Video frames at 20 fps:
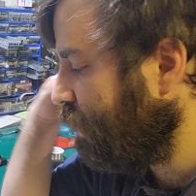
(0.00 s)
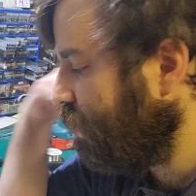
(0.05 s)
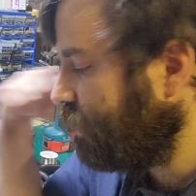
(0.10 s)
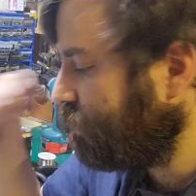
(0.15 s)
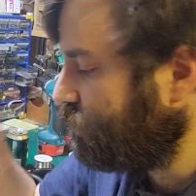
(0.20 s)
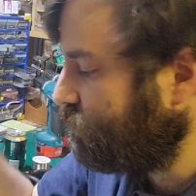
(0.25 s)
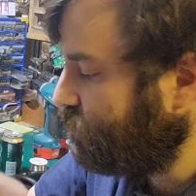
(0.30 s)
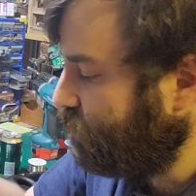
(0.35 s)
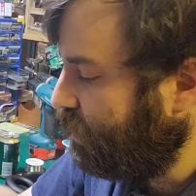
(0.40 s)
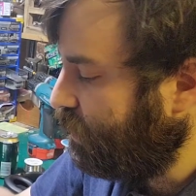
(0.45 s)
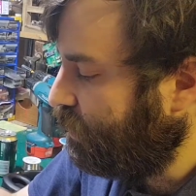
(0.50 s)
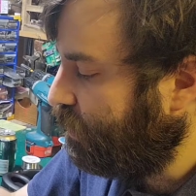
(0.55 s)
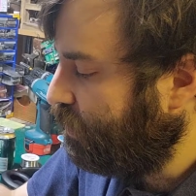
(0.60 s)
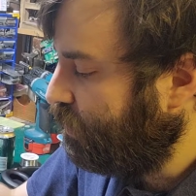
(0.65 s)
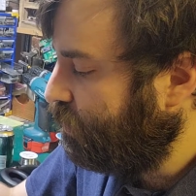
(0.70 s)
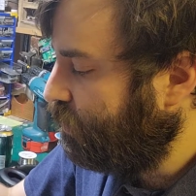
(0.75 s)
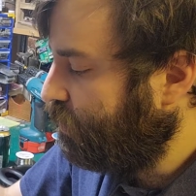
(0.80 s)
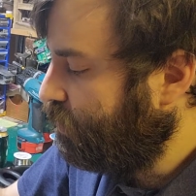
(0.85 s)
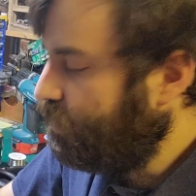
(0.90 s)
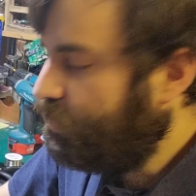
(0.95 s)
It's
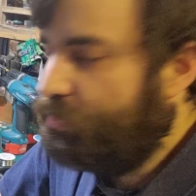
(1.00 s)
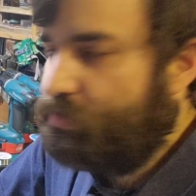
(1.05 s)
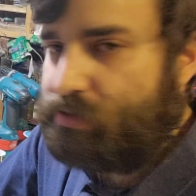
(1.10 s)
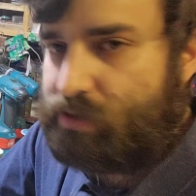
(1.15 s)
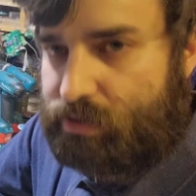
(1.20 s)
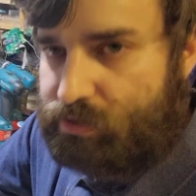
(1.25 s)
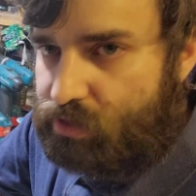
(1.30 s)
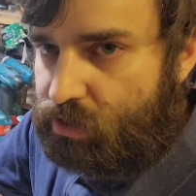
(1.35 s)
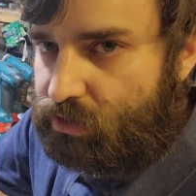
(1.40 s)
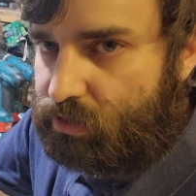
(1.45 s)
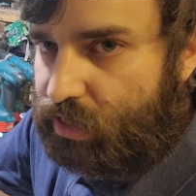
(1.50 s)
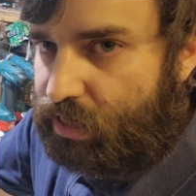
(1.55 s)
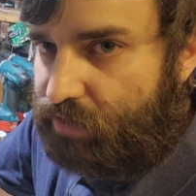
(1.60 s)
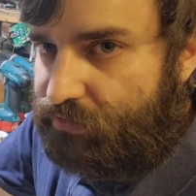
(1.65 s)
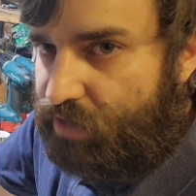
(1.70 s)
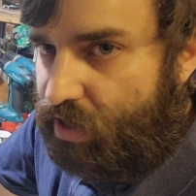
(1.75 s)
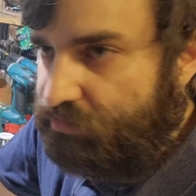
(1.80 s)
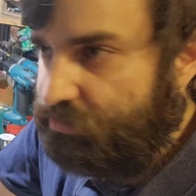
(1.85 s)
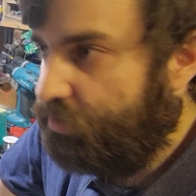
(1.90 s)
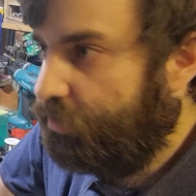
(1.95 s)
called like a
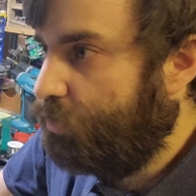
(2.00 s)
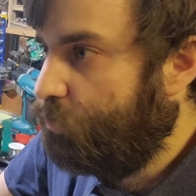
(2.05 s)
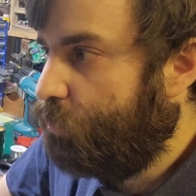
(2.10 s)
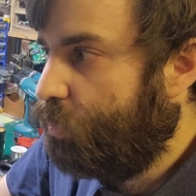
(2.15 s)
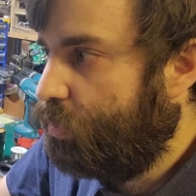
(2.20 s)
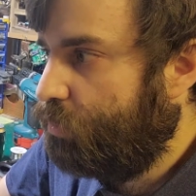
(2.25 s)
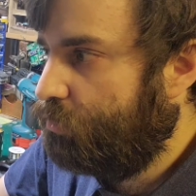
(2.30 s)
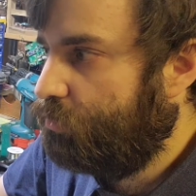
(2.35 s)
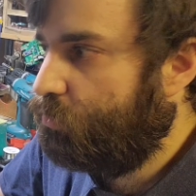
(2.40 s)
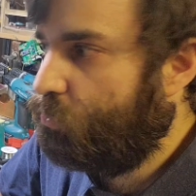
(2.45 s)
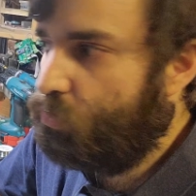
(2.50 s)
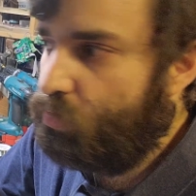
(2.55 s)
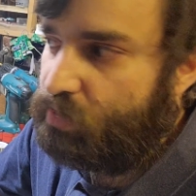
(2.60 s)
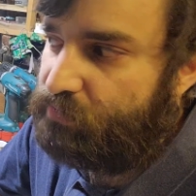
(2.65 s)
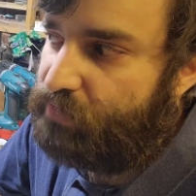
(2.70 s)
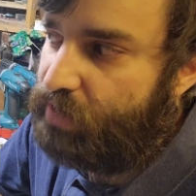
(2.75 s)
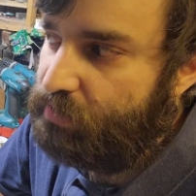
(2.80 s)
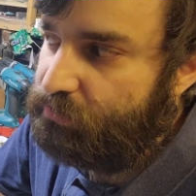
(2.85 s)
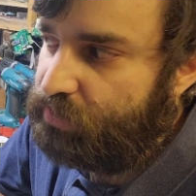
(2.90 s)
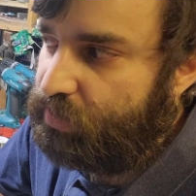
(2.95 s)
571 or a
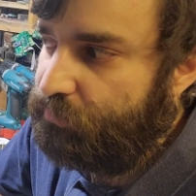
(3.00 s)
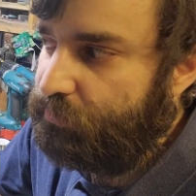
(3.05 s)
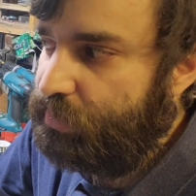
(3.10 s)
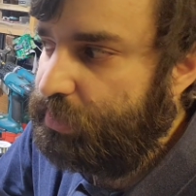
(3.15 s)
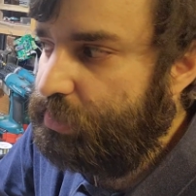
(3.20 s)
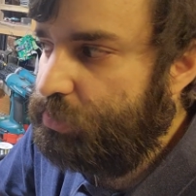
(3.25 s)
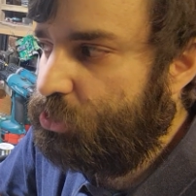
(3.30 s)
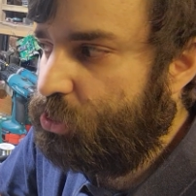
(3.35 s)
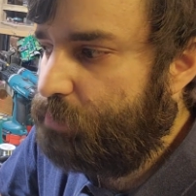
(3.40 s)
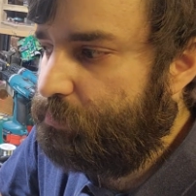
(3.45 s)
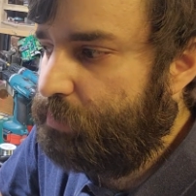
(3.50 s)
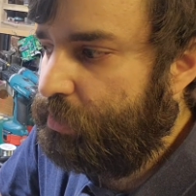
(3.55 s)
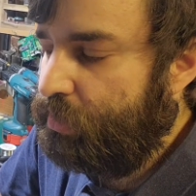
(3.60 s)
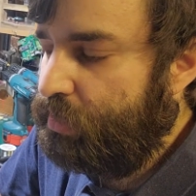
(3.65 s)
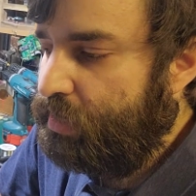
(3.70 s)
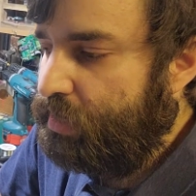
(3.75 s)
570 chip.